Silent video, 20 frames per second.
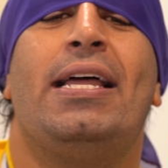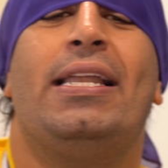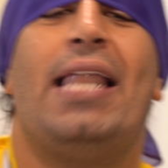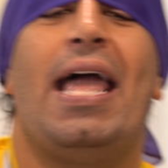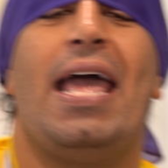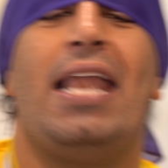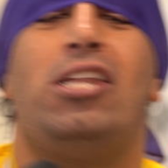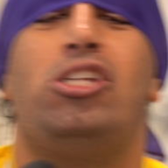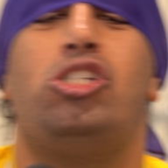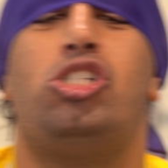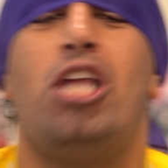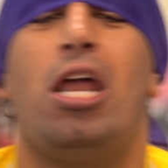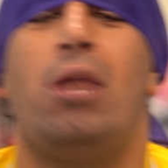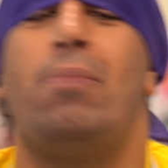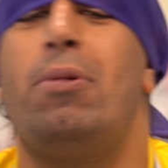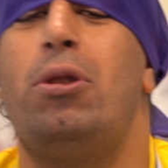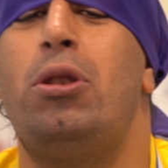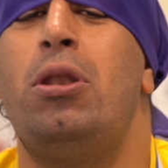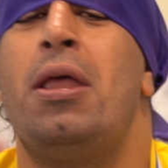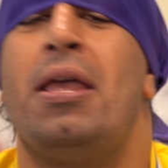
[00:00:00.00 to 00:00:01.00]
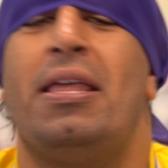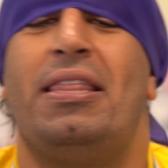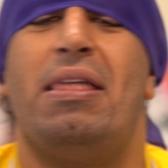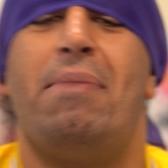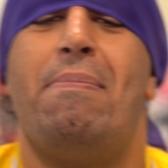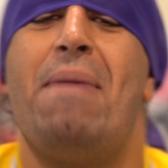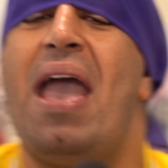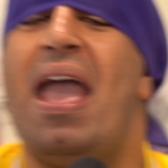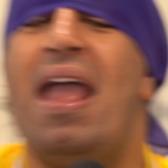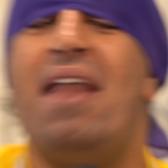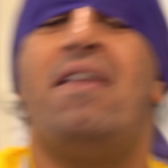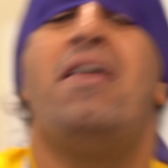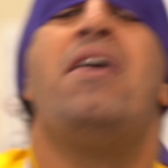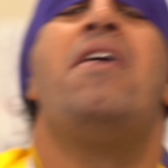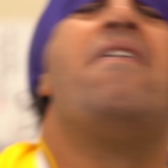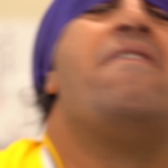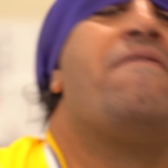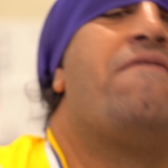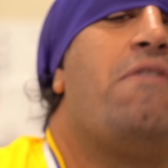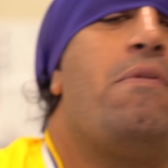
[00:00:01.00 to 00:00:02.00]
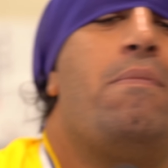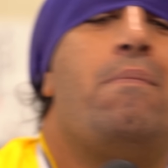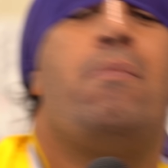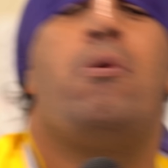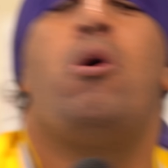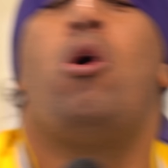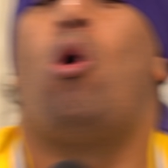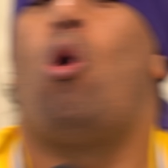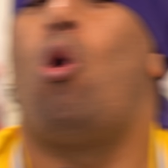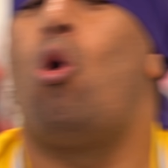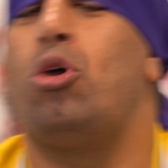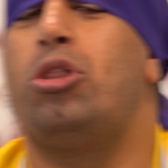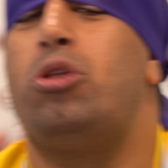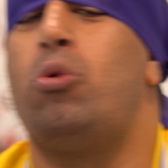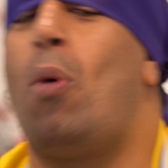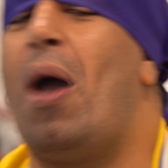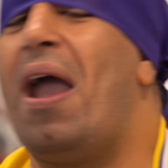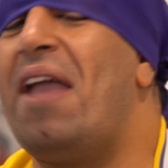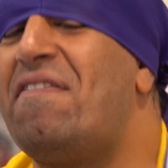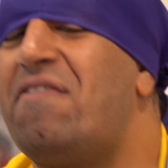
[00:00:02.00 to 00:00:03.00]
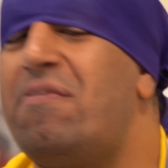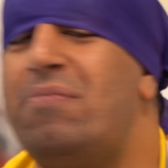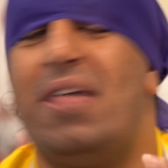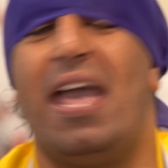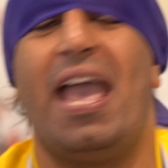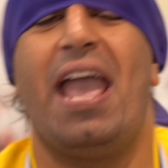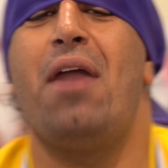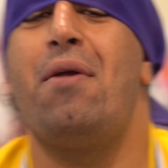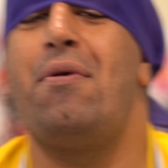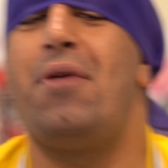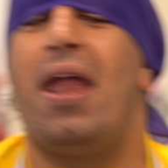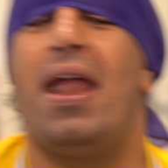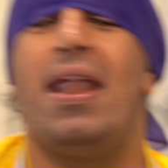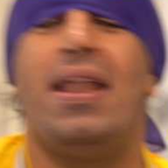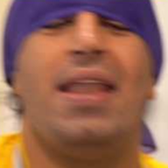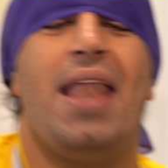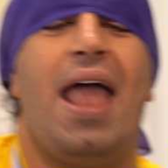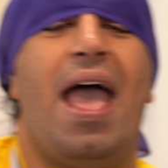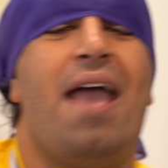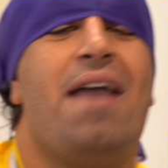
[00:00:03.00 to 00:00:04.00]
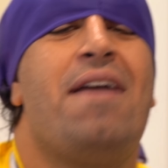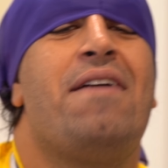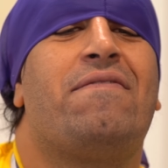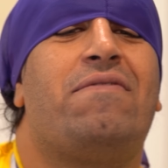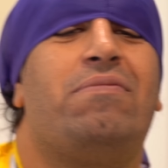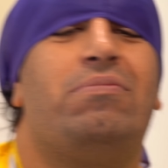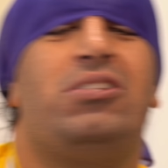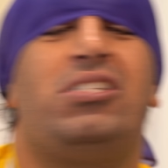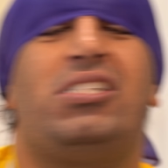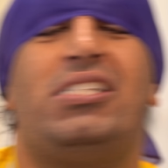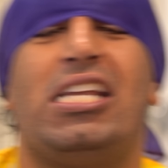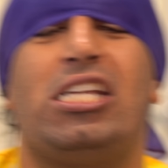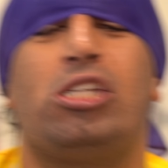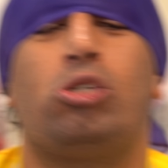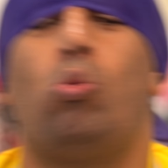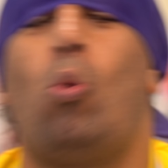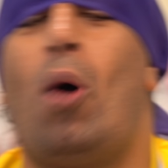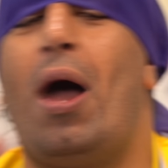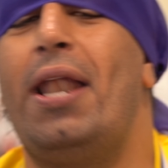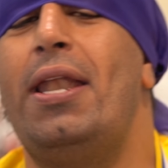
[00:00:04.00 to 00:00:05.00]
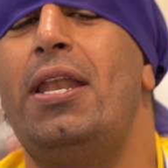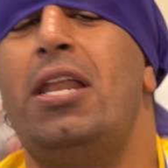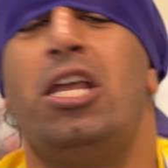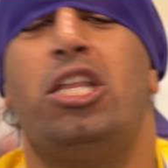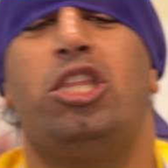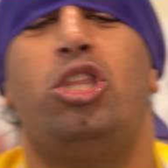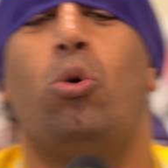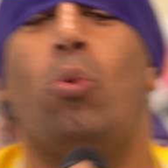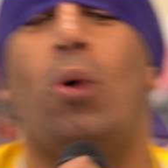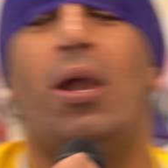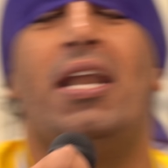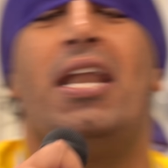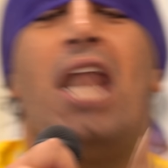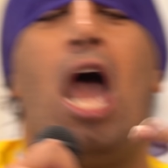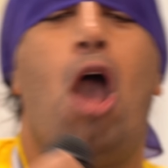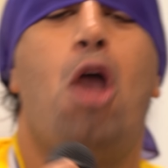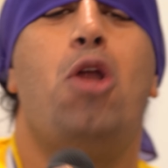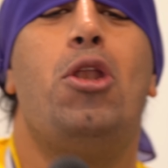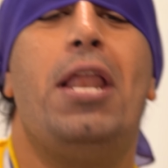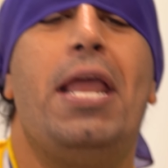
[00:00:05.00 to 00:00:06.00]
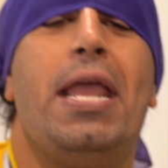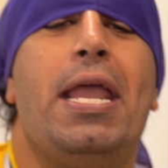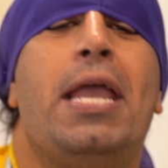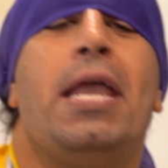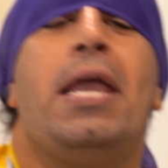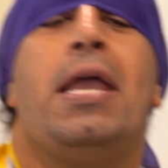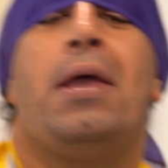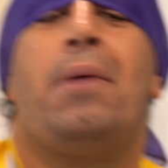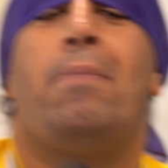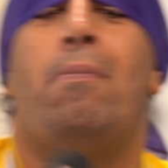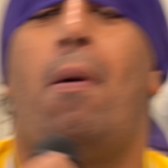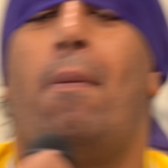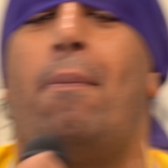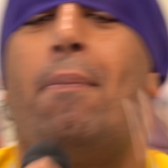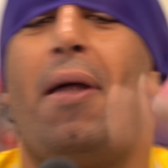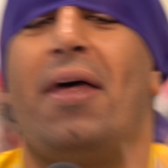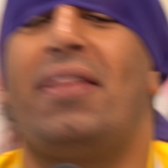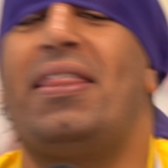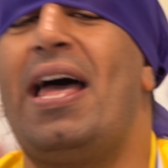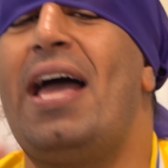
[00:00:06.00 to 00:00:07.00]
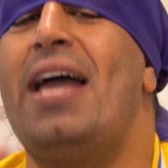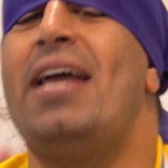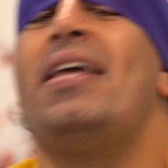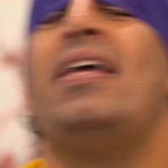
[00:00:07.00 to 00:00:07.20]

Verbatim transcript: Ladies and gentlemen, the man from all the way from the area in that, from the 6'1", the one and only, my brother,